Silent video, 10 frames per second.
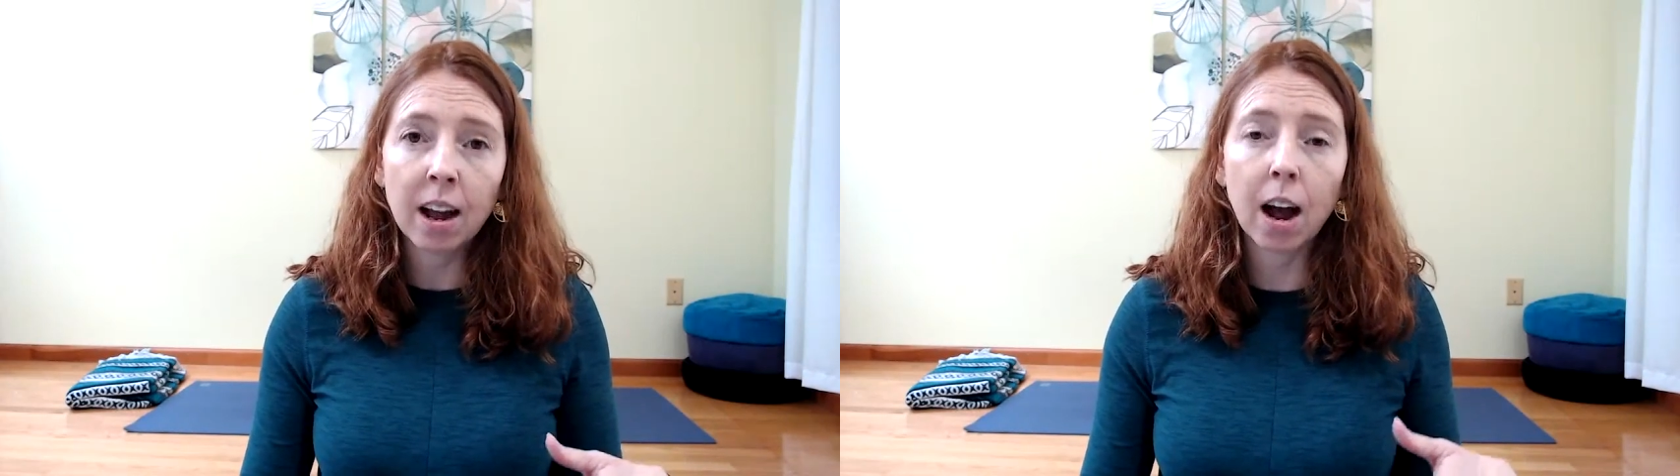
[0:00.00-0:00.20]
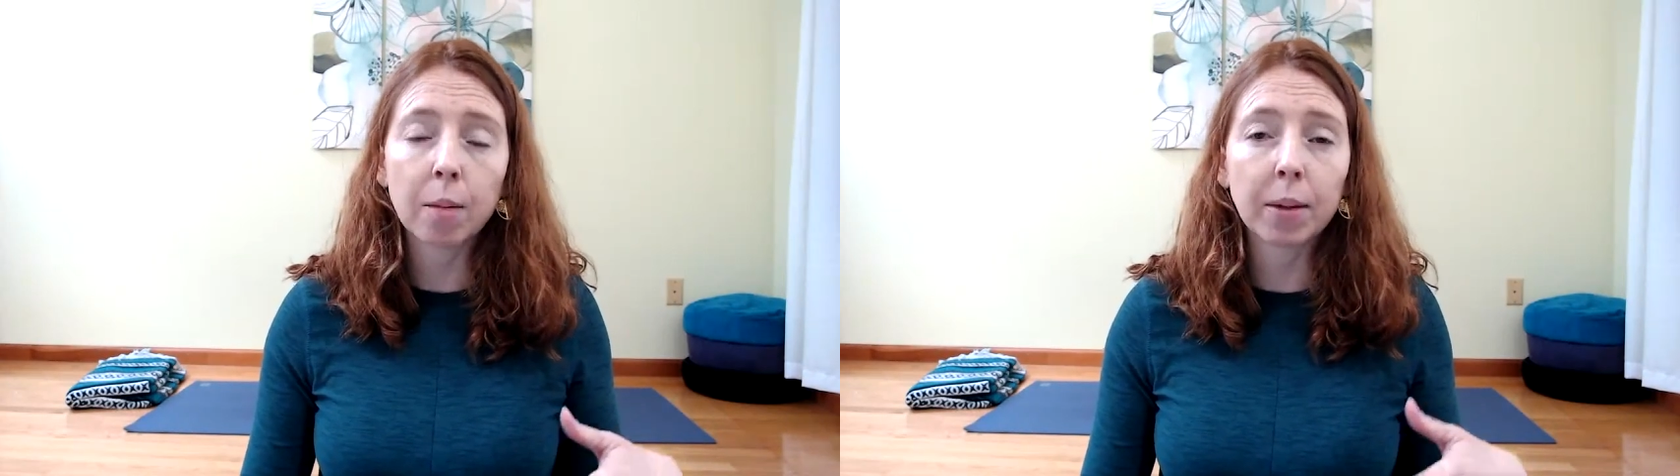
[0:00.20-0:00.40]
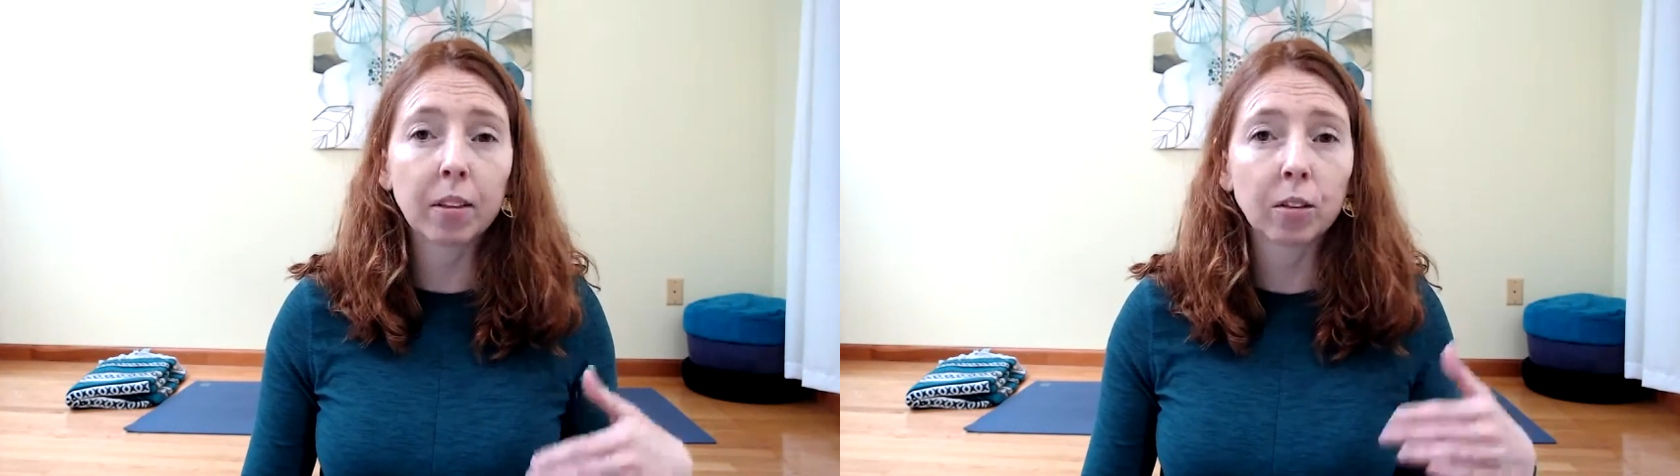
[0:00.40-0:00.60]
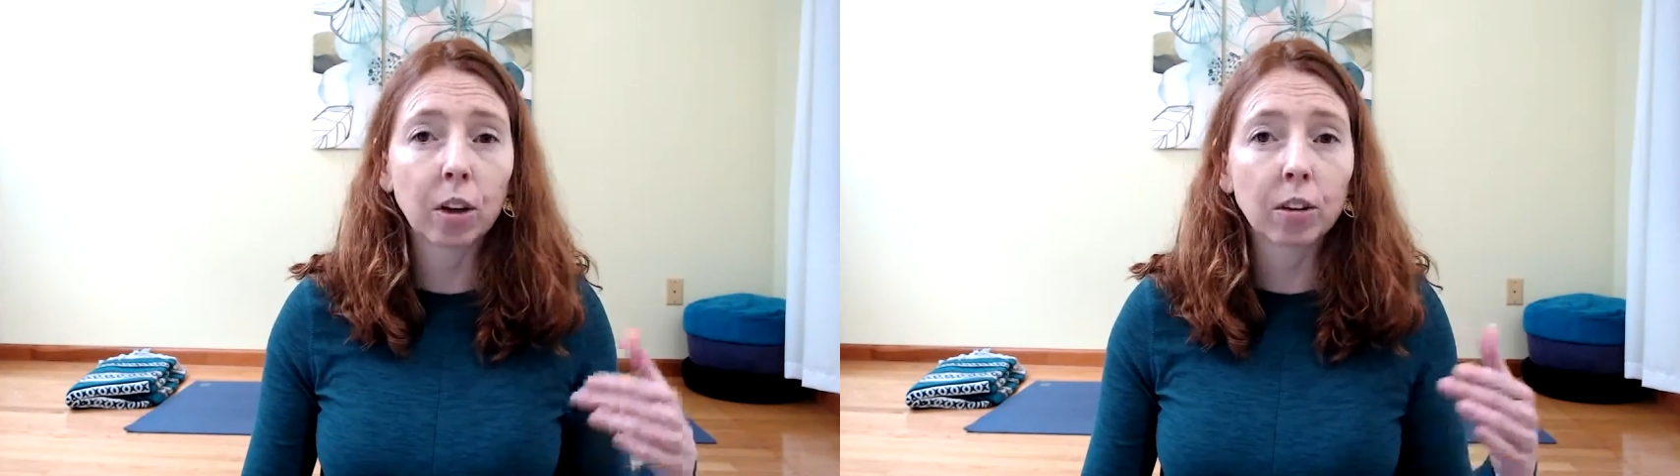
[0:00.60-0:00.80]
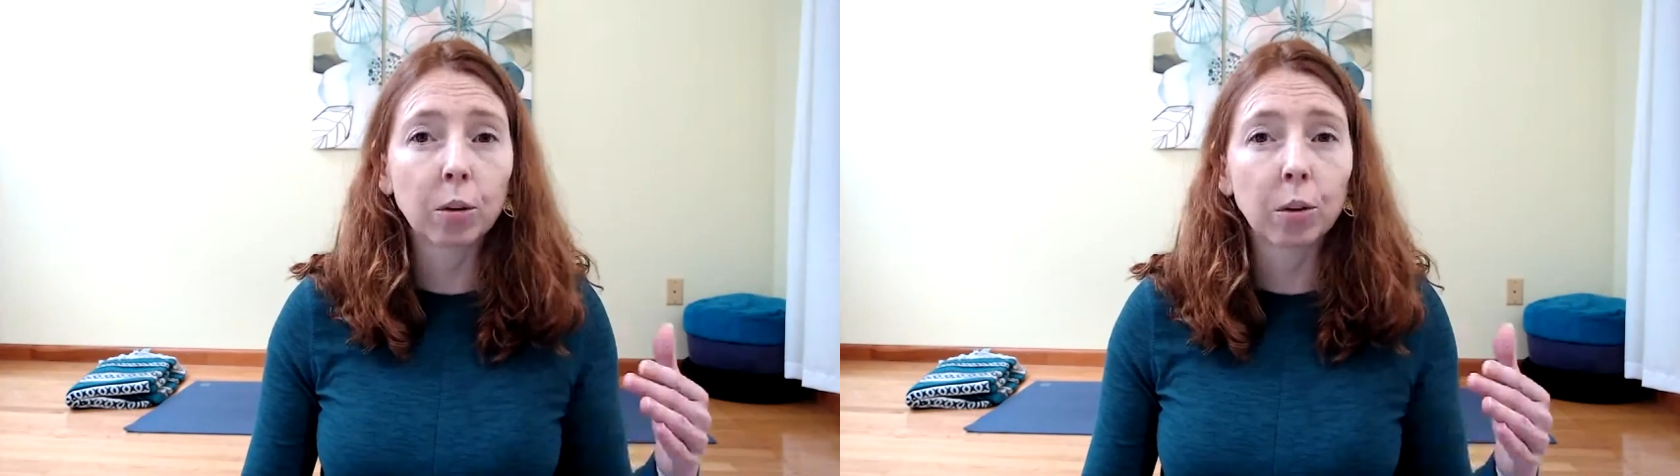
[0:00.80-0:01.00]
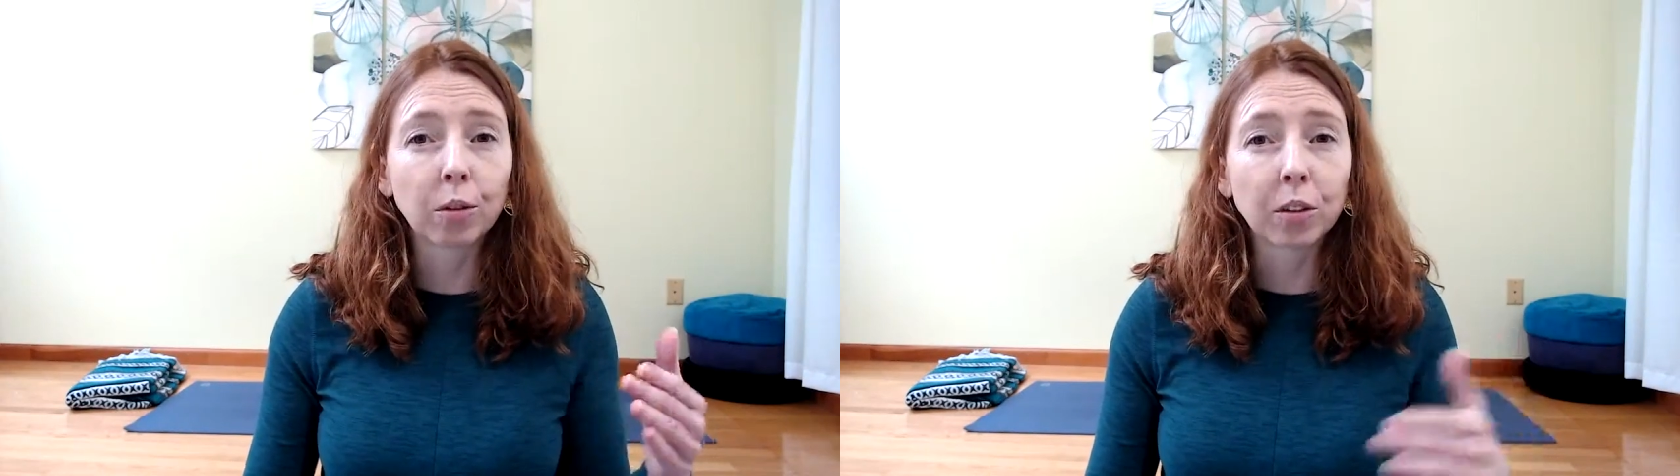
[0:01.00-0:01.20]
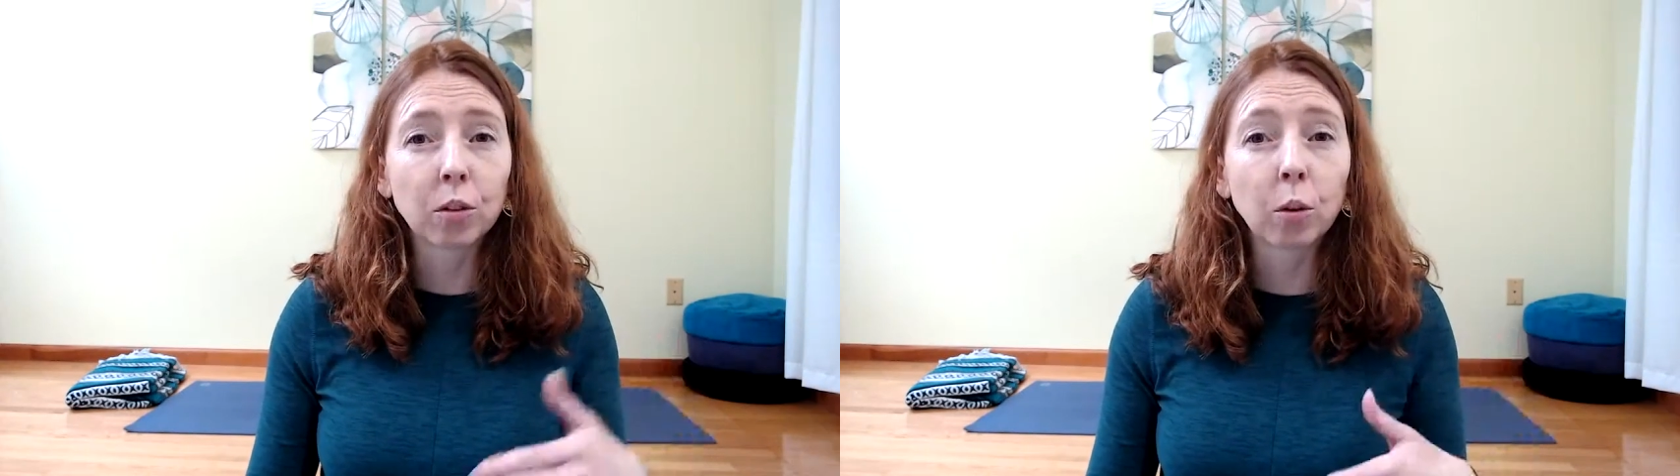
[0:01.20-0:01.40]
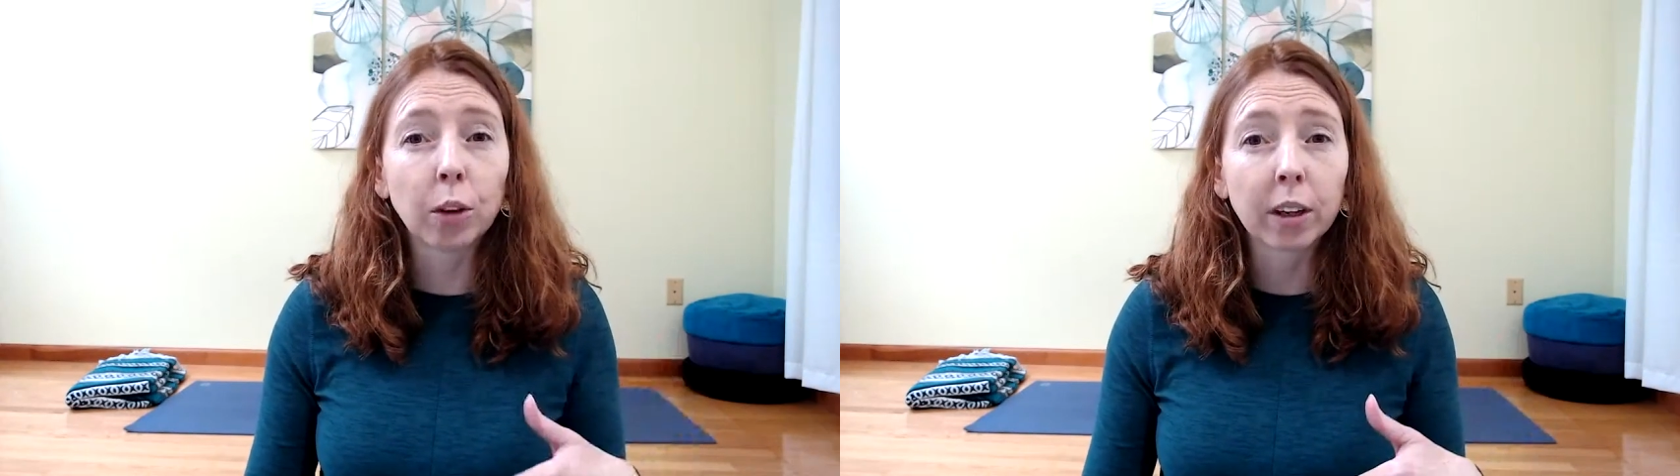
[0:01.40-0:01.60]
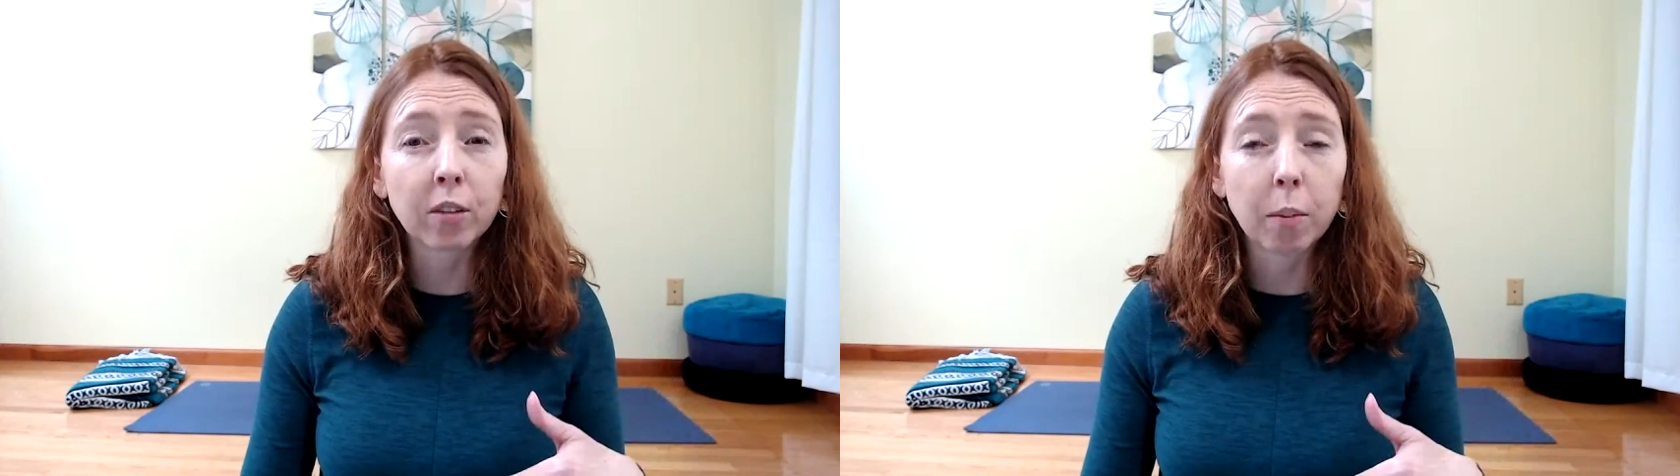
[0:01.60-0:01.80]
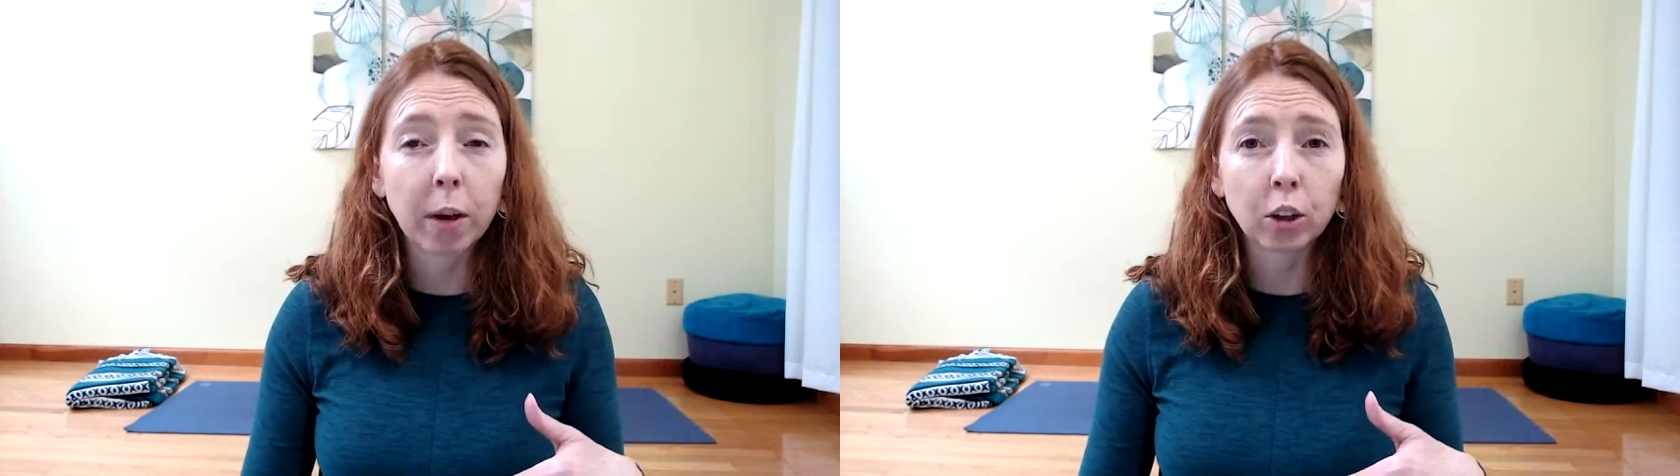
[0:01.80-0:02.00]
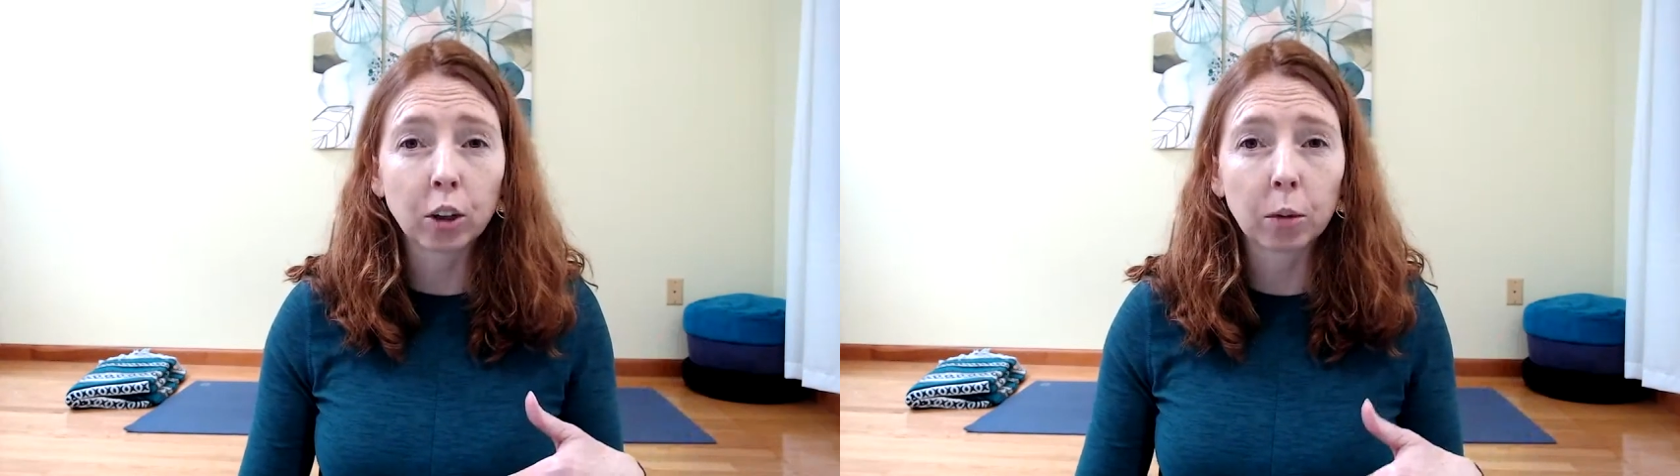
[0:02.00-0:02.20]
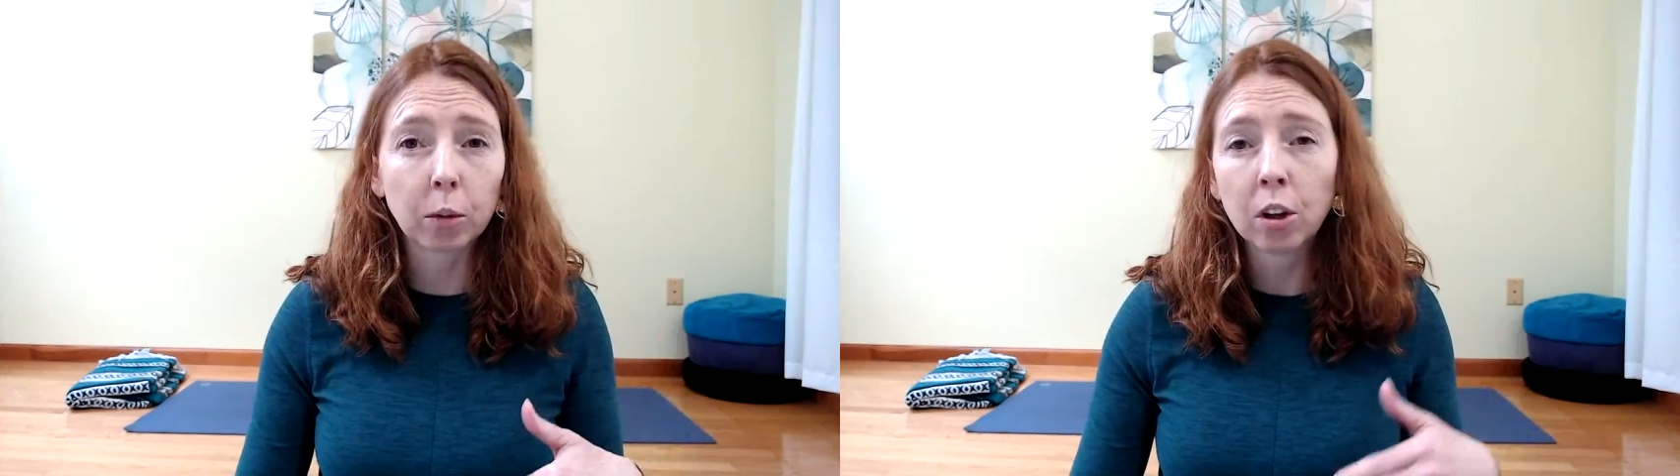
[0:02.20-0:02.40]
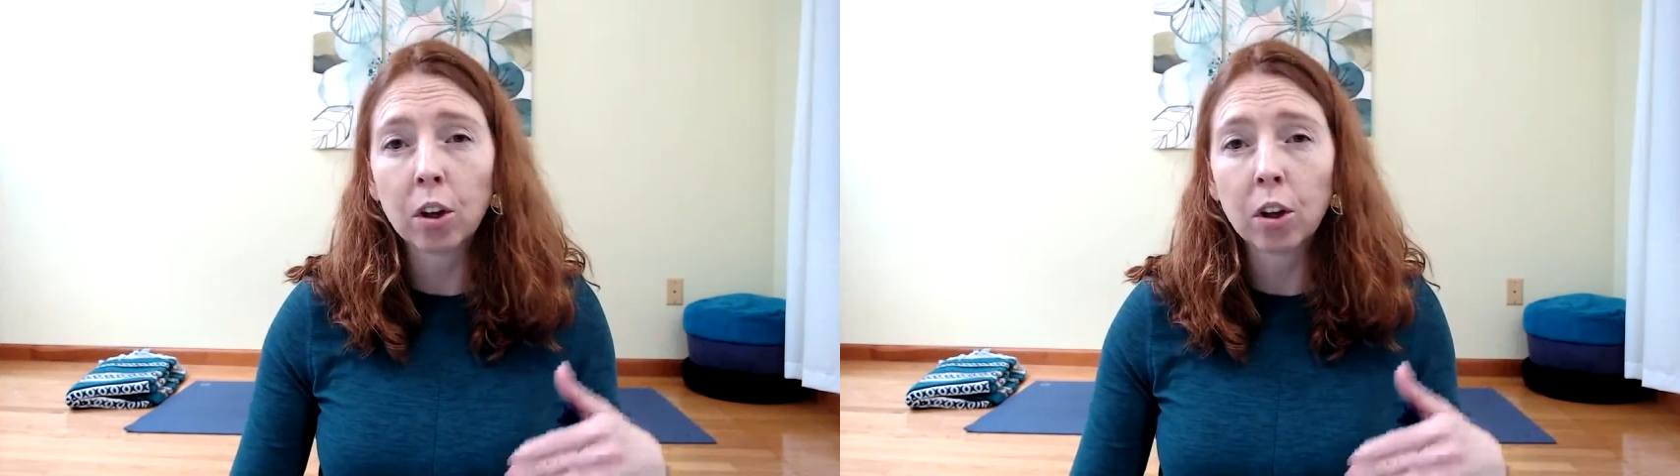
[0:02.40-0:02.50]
And there's also a restorative module